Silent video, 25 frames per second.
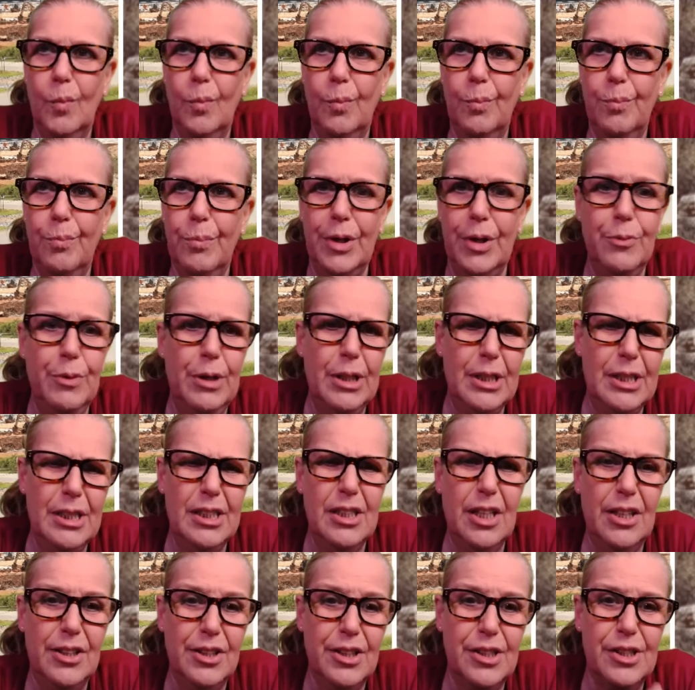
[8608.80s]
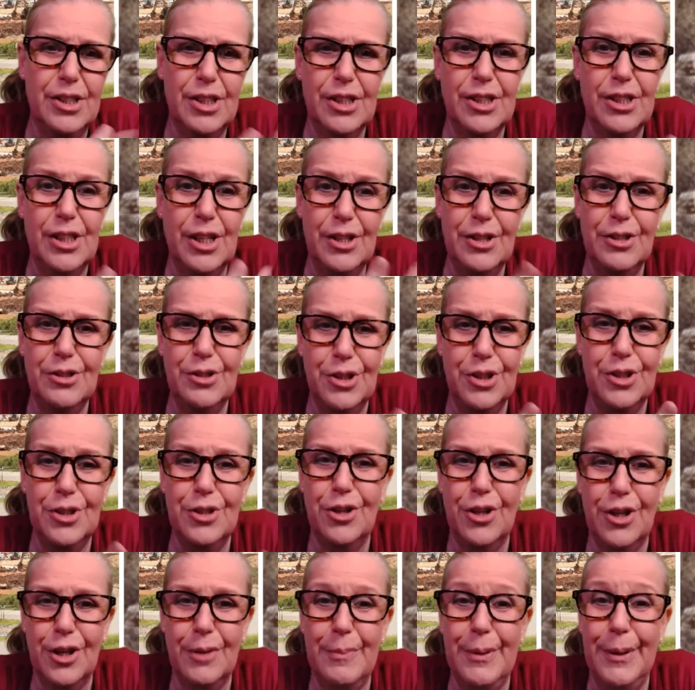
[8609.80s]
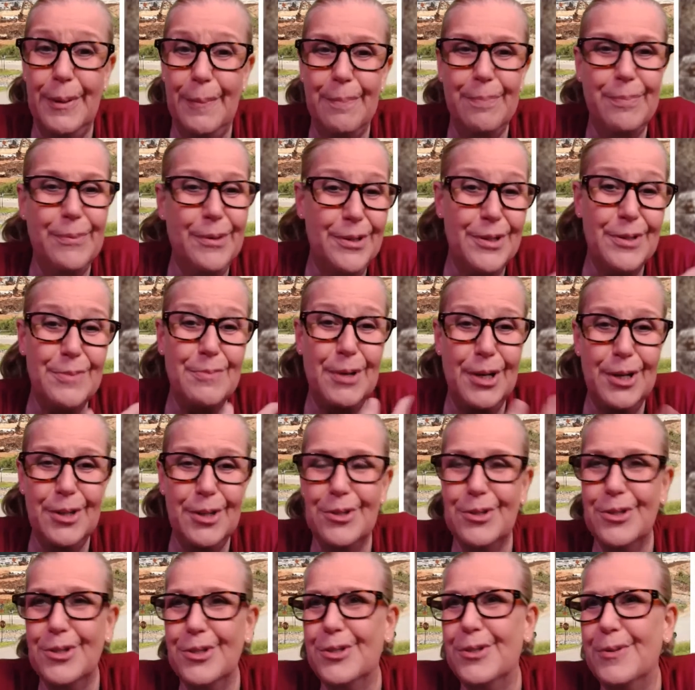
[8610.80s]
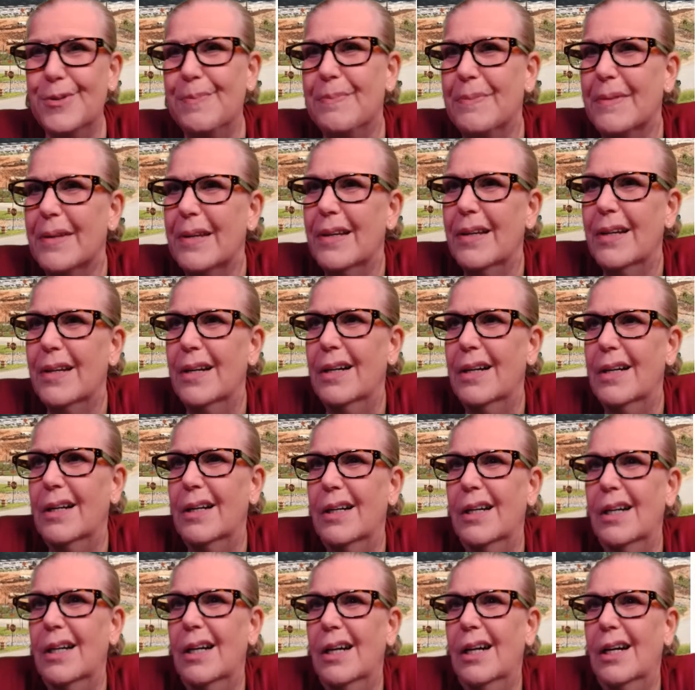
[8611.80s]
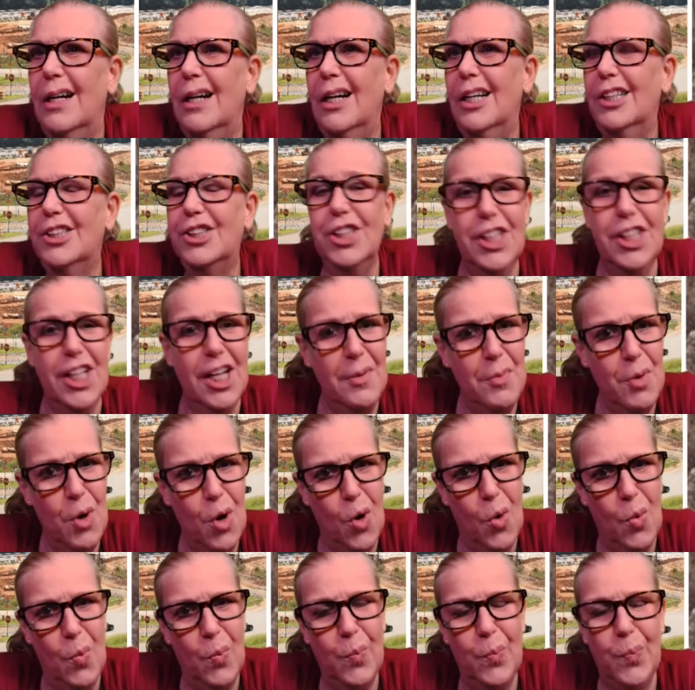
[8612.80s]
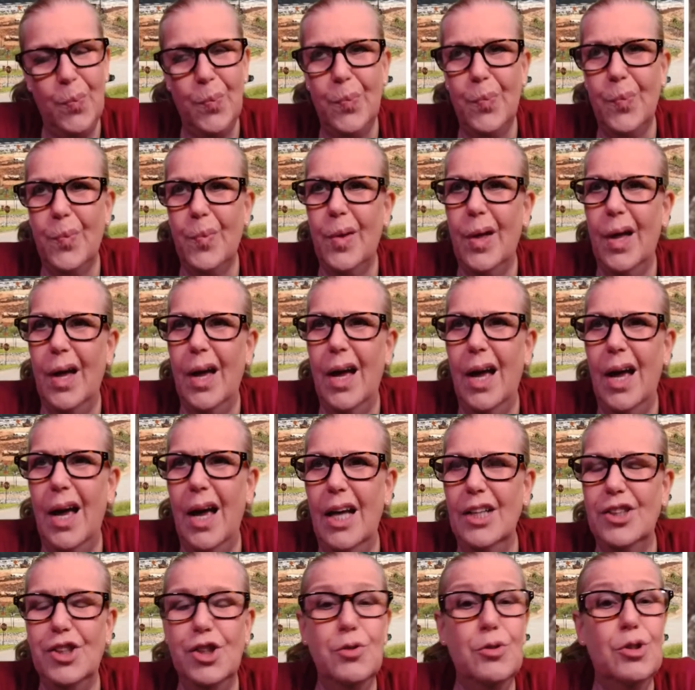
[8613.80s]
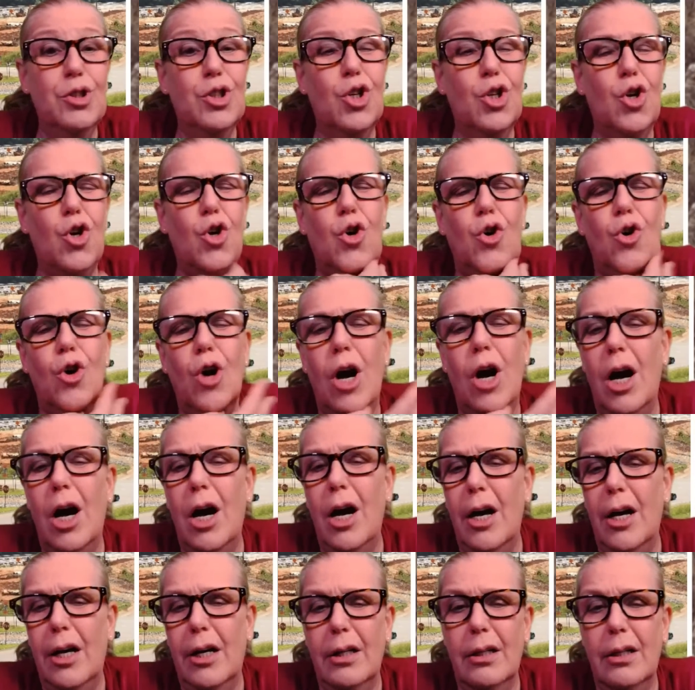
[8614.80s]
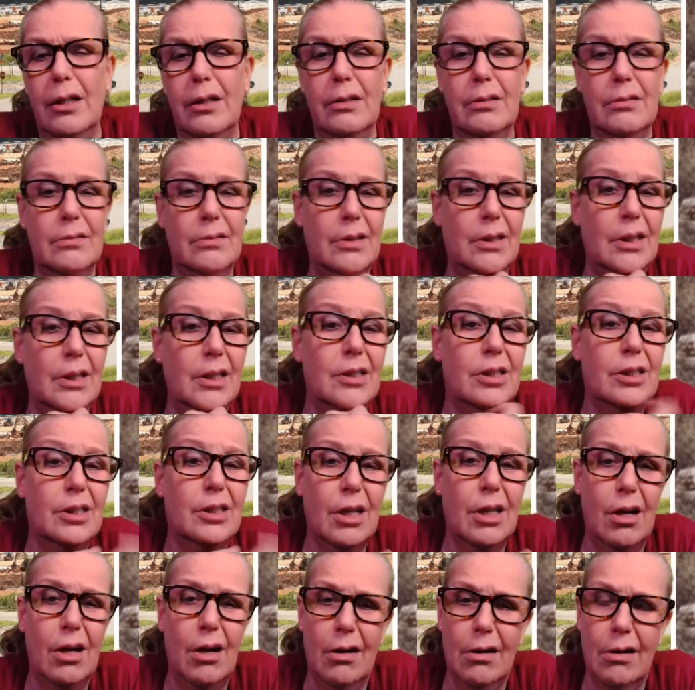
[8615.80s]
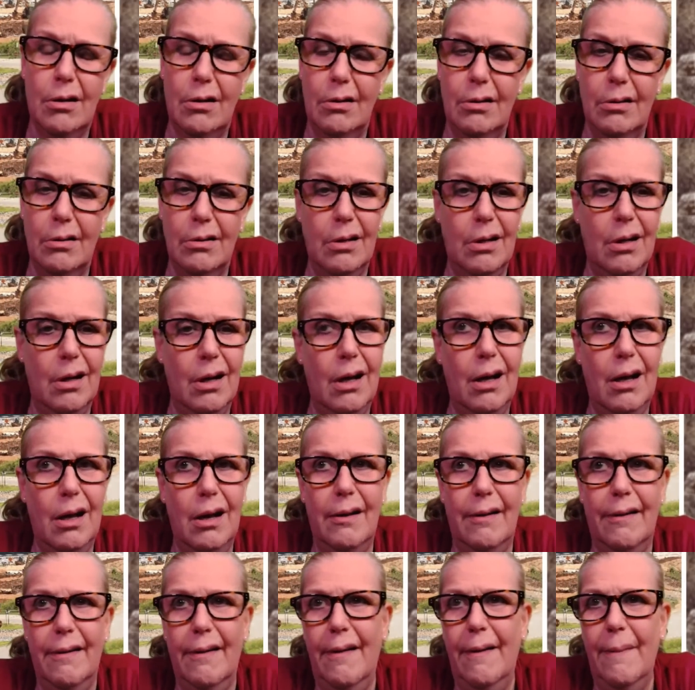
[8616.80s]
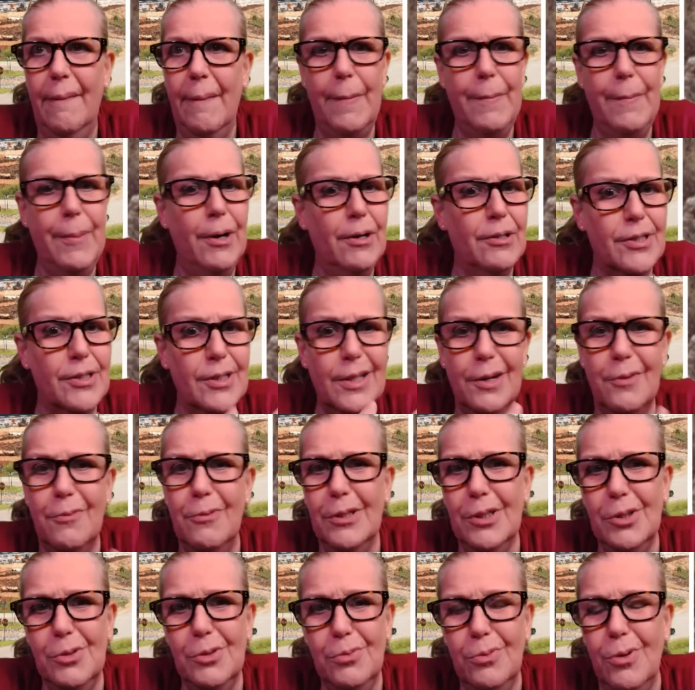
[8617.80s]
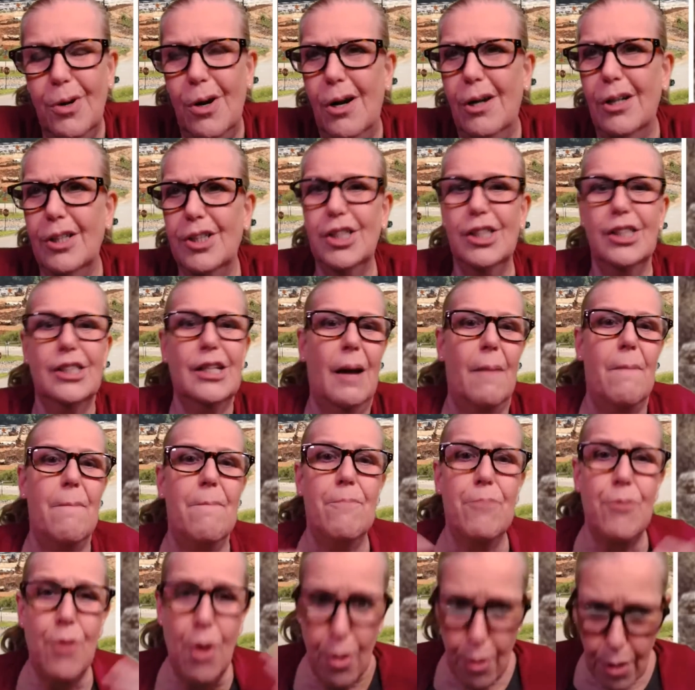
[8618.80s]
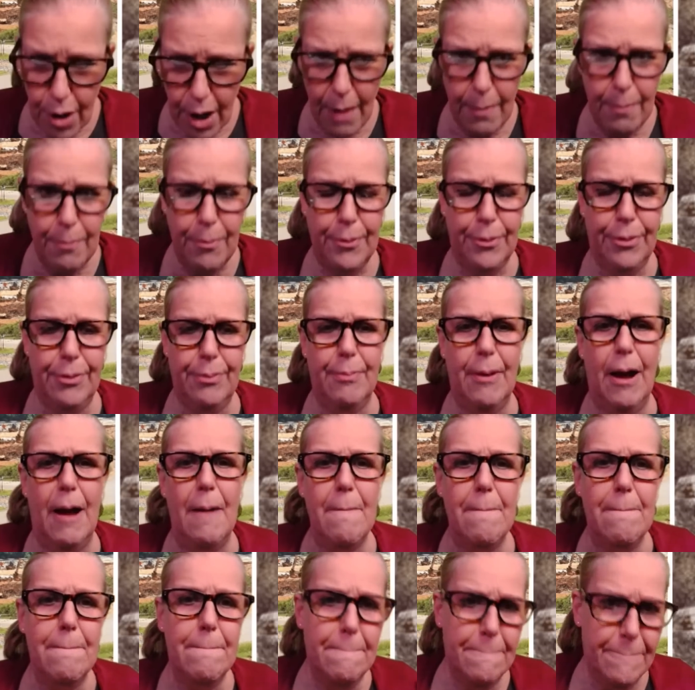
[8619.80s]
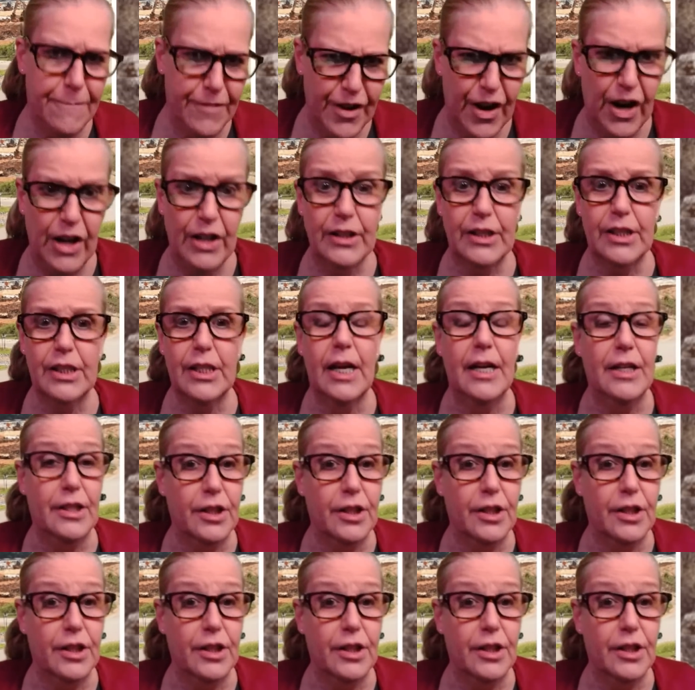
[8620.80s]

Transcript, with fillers: By the way, this is not the sis I usually talk about. This is my other sister. And she came home and she was crying hysterical. And my parents are like, What's wrong? And she said, I broke up with my fiance.